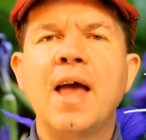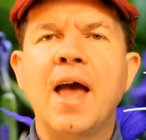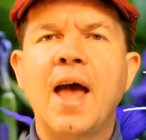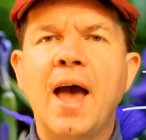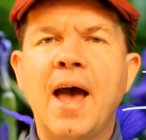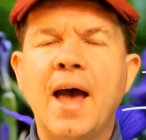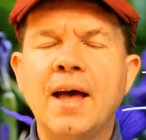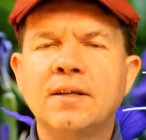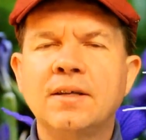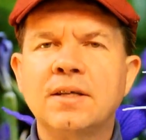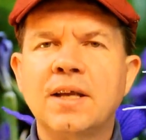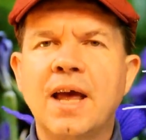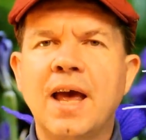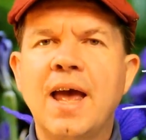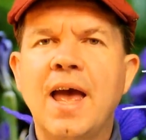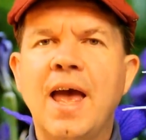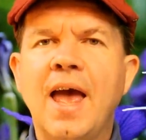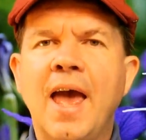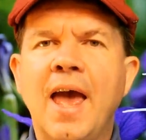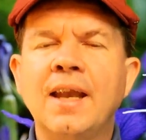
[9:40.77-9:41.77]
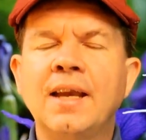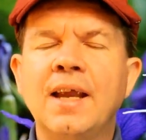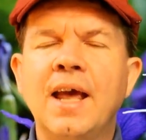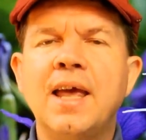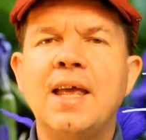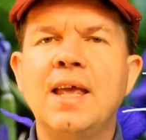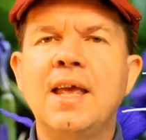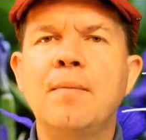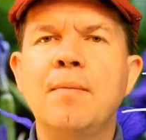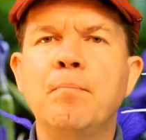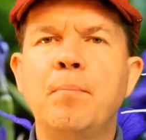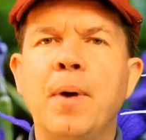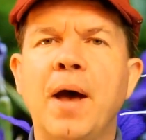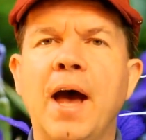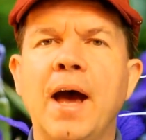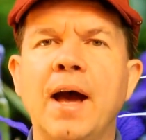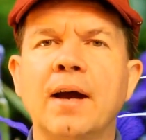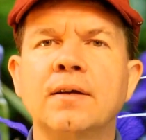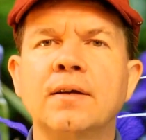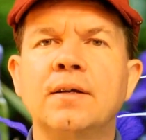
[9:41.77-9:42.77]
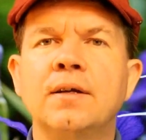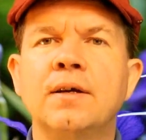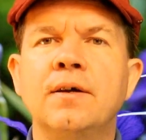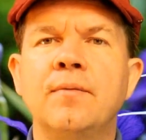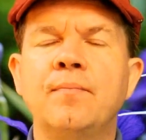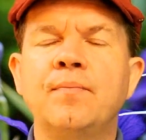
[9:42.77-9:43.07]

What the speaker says: has an impact,